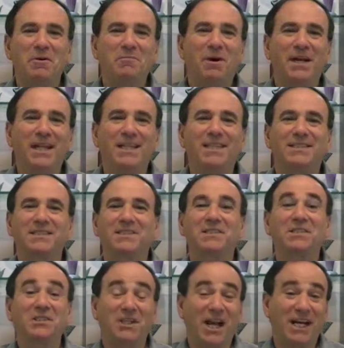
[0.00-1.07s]
everybody, this is
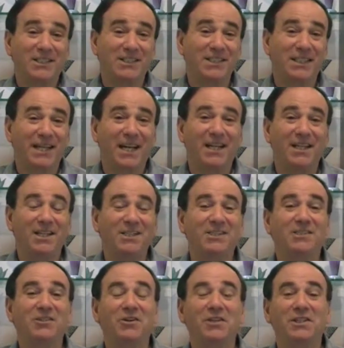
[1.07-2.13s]
Lee Jackson again, and this
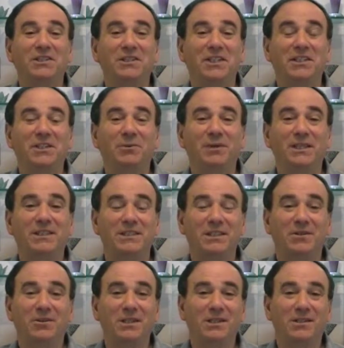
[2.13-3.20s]
is our continuing
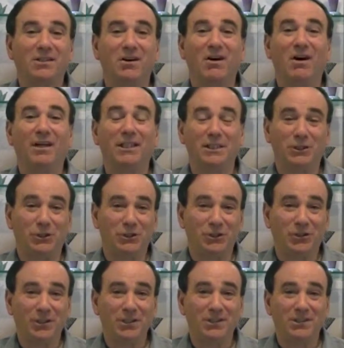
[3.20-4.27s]
series on
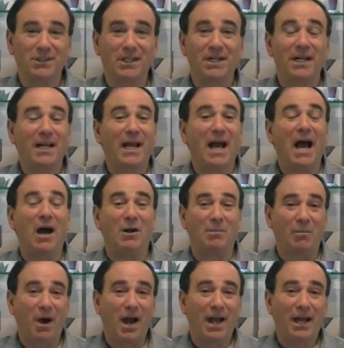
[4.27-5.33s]
insurance, how to
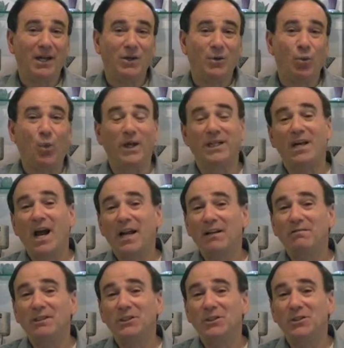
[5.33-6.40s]
buy it, what kind
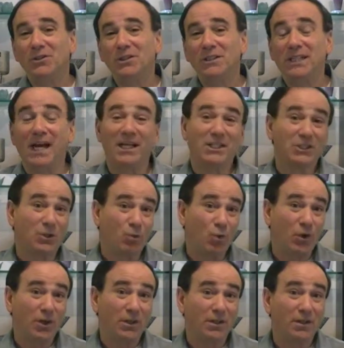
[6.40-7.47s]
of insurance, how does it
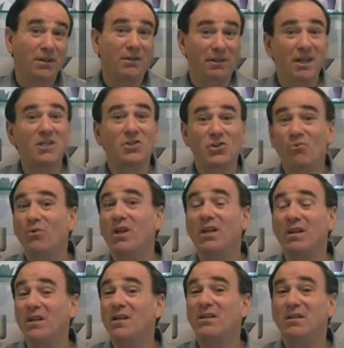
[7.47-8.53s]
work, things you
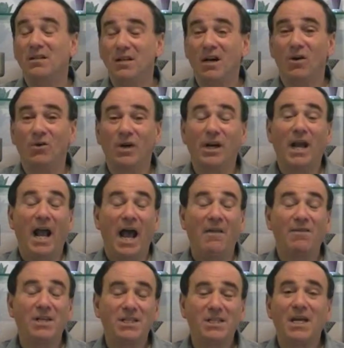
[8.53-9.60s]
really need to know.
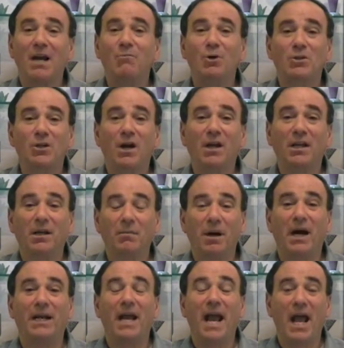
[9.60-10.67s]
And this time we're talking
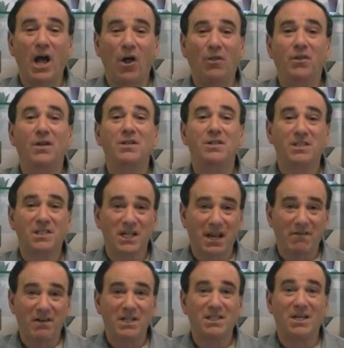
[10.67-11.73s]
about health
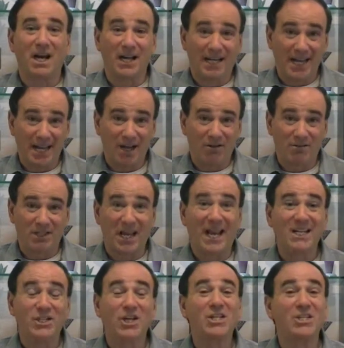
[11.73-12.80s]
savings accounts,
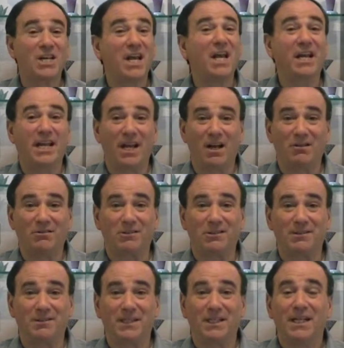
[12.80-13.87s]
HSA accounts.
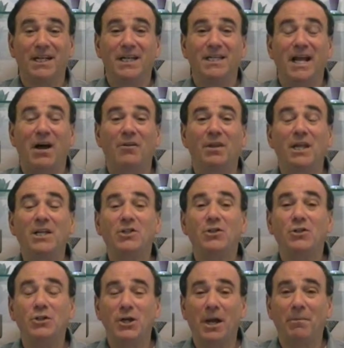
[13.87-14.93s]
Now these are
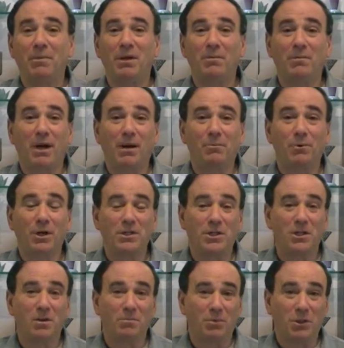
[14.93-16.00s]
championed by
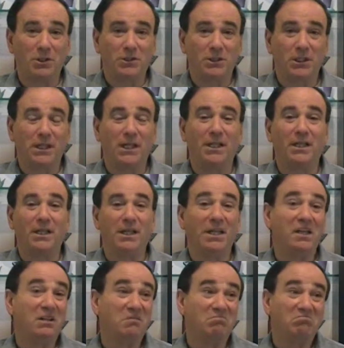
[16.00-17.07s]
President Bush in
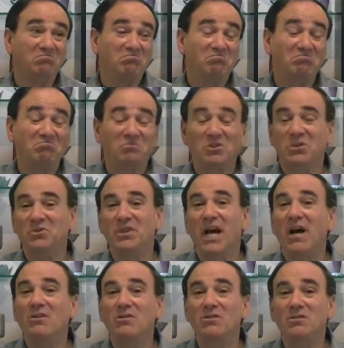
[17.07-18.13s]
the
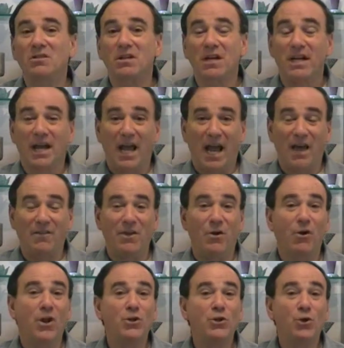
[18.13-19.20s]
2000s, and they're
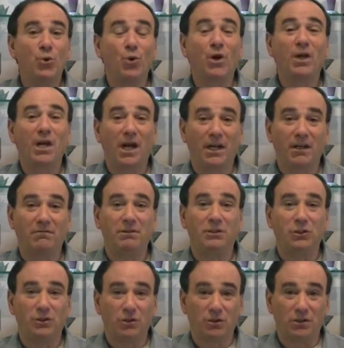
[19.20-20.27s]
a newer kind of
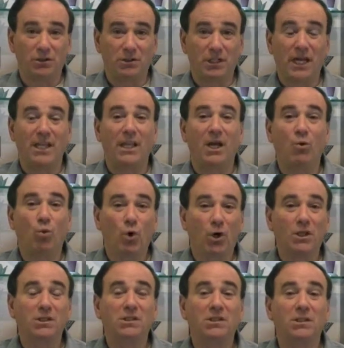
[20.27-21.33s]
insurance, and they
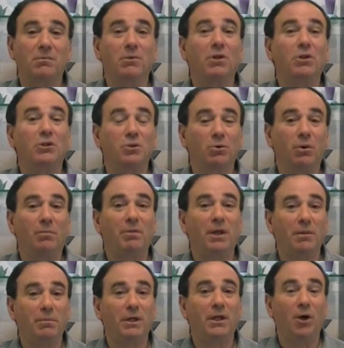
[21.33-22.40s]
work similar to a
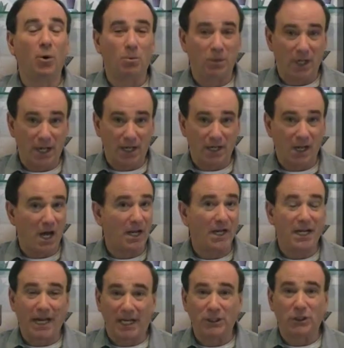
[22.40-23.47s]
PPO plan, not
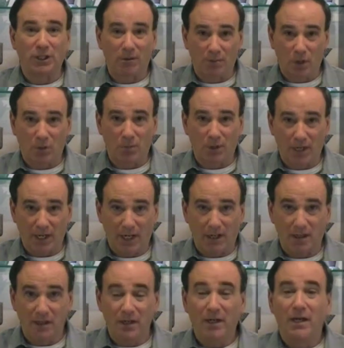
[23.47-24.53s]
an HMO plan.
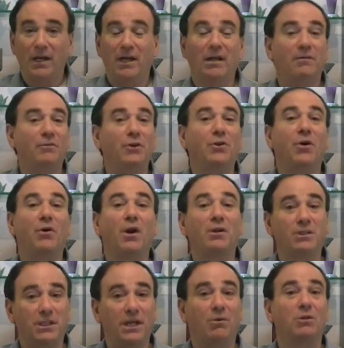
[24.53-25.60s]
And if you don't
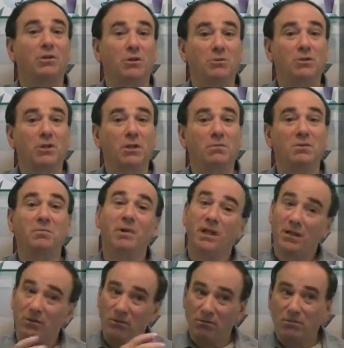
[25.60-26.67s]
understand what those terms
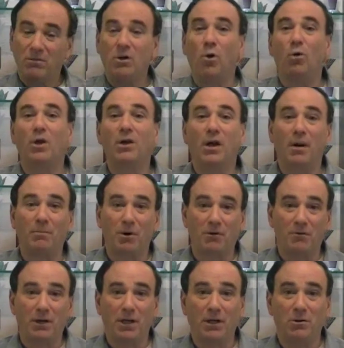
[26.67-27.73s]
mean, go look up our
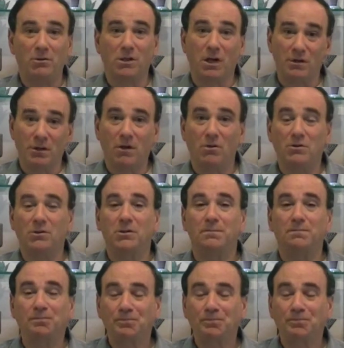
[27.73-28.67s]
videos on those,